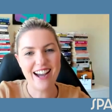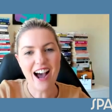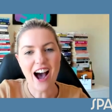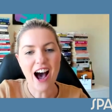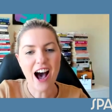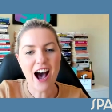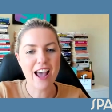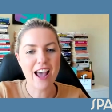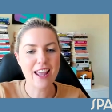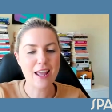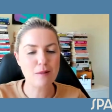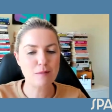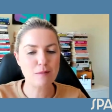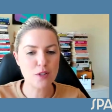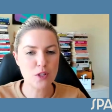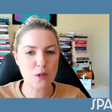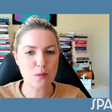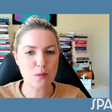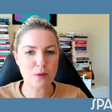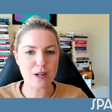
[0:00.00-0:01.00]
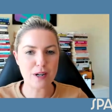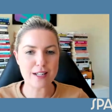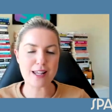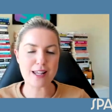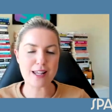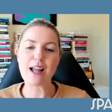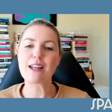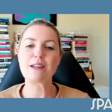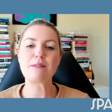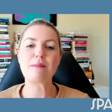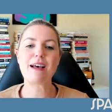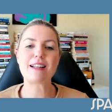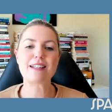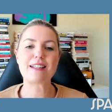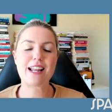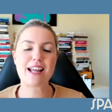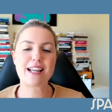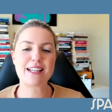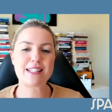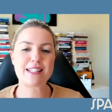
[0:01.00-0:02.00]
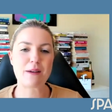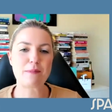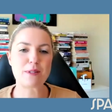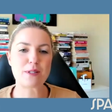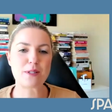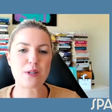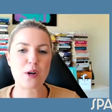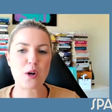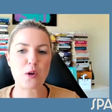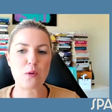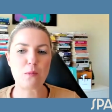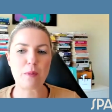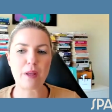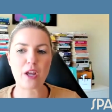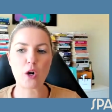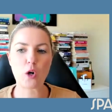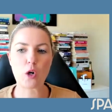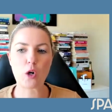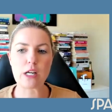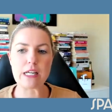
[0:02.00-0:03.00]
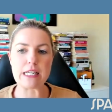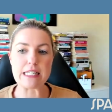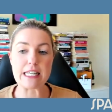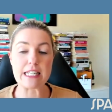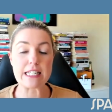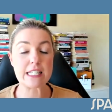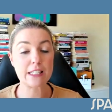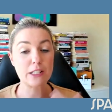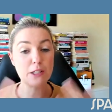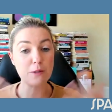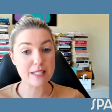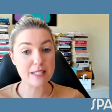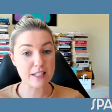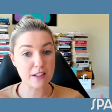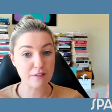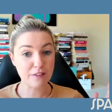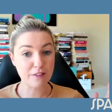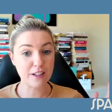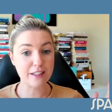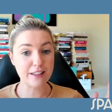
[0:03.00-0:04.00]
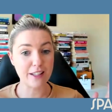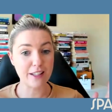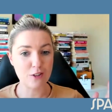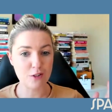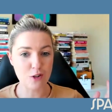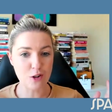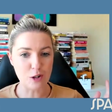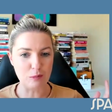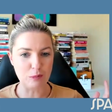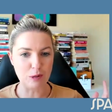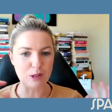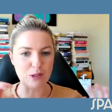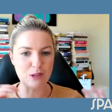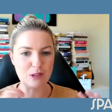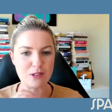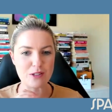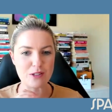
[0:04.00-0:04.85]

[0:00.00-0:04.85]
I am super excited about today's episode because it's a little bit different than normal.